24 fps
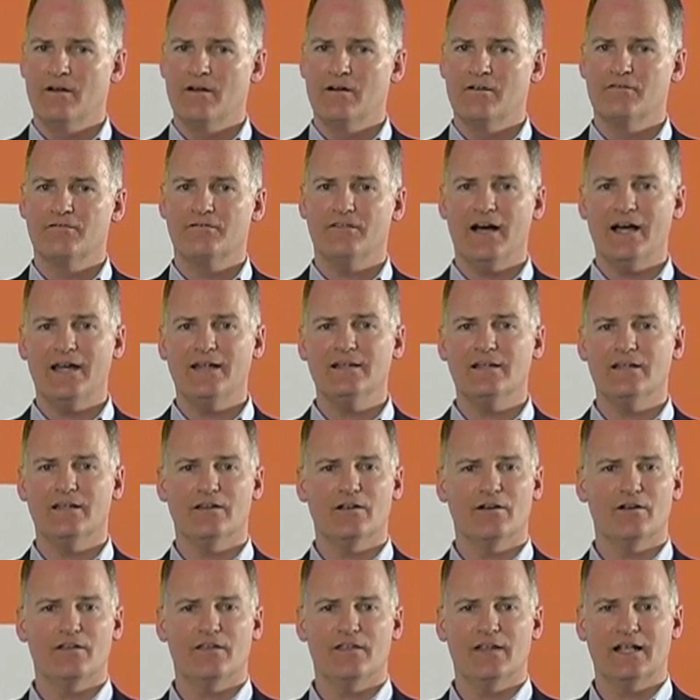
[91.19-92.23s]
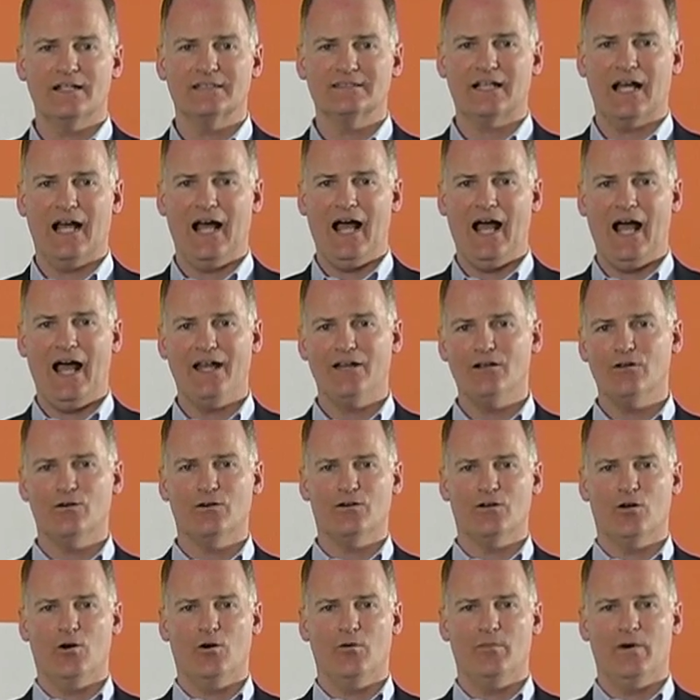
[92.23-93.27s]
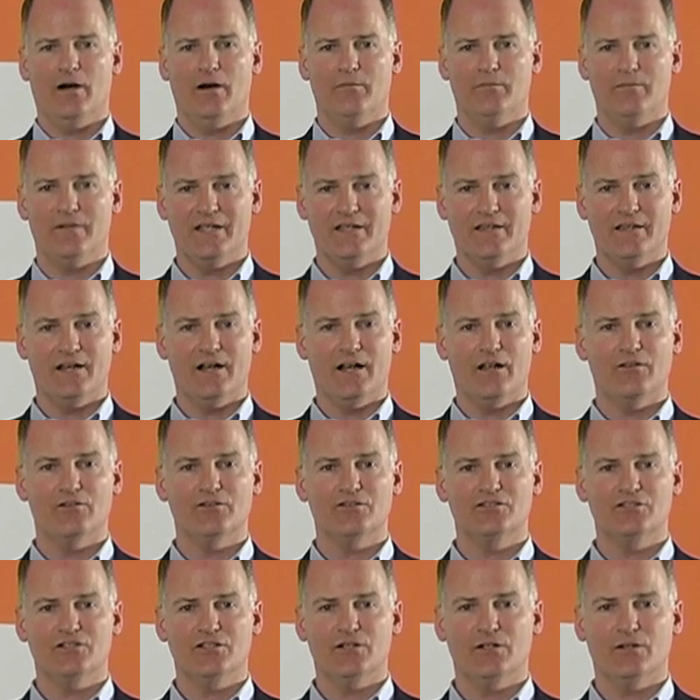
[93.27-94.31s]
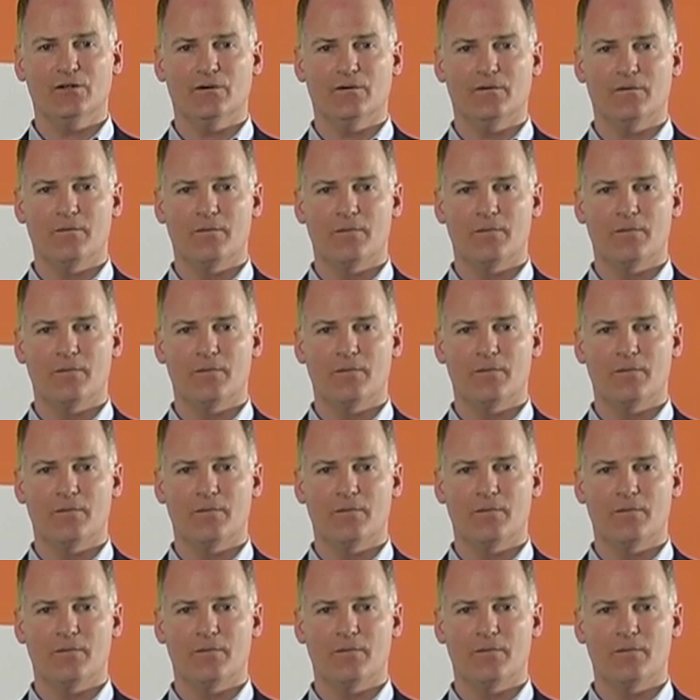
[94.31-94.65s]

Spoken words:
Finally, there are things I don't know about me that others do.